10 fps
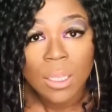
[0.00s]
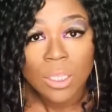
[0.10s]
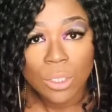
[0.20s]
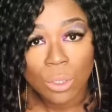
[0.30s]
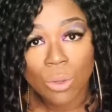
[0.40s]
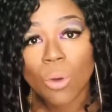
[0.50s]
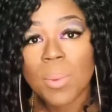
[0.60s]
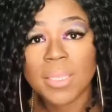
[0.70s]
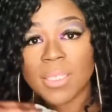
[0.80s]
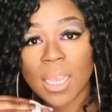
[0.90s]
So you're
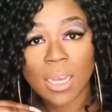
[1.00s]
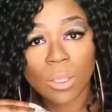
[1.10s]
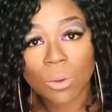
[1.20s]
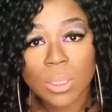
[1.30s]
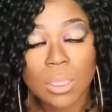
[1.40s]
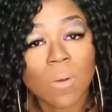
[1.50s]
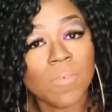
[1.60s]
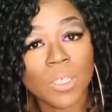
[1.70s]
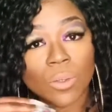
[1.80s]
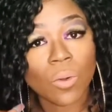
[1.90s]
maintaining yourself
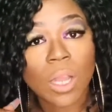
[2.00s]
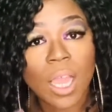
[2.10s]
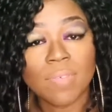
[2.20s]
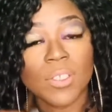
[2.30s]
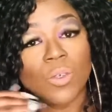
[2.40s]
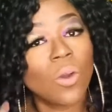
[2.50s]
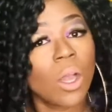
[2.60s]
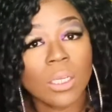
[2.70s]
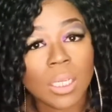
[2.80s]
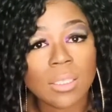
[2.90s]
and your life and your
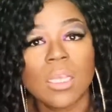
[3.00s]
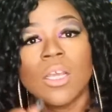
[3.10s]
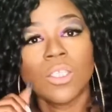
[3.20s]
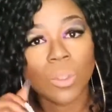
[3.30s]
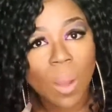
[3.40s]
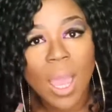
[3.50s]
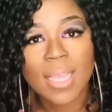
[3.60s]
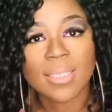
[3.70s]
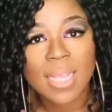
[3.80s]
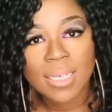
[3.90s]
conduct to a high
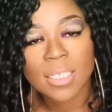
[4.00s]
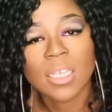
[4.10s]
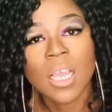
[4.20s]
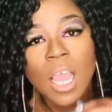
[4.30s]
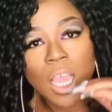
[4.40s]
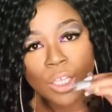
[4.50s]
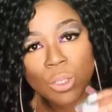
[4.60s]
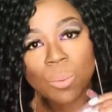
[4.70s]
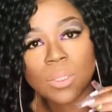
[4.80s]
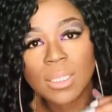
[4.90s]
standard, and you
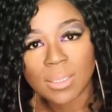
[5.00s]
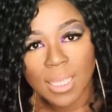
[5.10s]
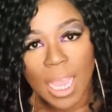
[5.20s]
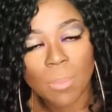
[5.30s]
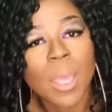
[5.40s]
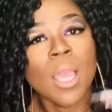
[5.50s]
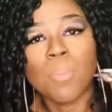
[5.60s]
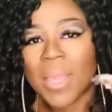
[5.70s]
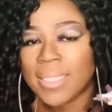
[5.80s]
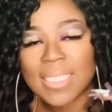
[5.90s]
want the same.
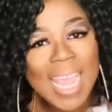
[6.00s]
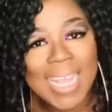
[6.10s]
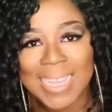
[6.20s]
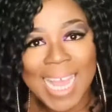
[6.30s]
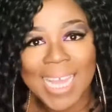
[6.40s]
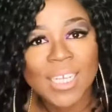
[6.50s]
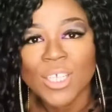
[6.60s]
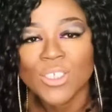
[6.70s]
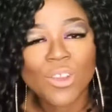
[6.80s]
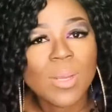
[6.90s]
Maintain that.
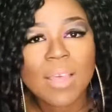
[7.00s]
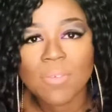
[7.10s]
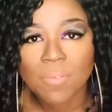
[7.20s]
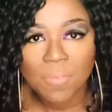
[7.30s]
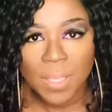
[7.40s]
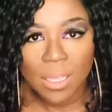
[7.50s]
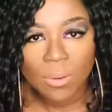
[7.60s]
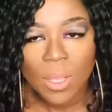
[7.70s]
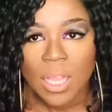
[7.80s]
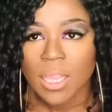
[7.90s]
Don't ever
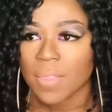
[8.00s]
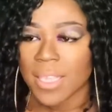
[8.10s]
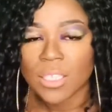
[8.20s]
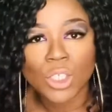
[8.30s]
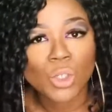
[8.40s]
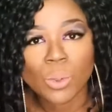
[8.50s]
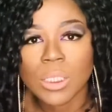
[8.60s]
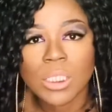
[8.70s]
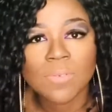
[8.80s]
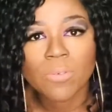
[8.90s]
feel that there's a
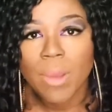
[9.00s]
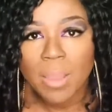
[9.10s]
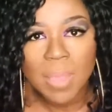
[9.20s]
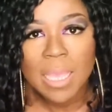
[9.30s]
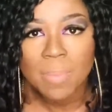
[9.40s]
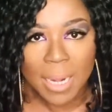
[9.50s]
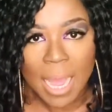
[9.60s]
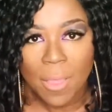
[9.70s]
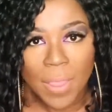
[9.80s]
shortage of great people out